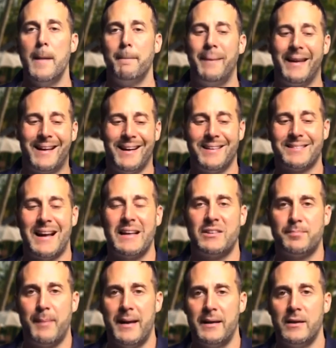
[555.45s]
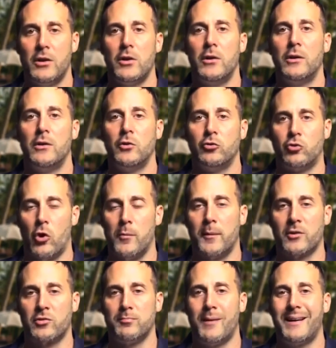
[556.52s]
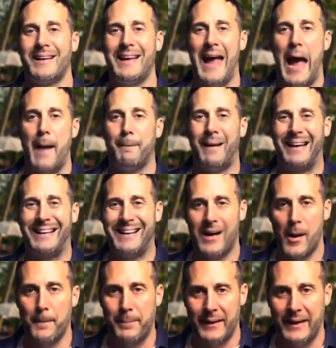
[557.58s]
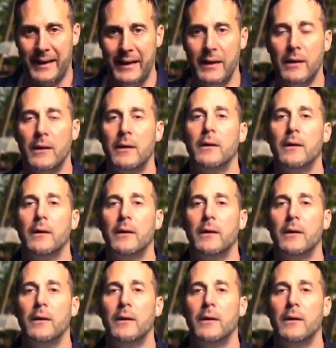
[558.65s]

Because I spend so much money at my company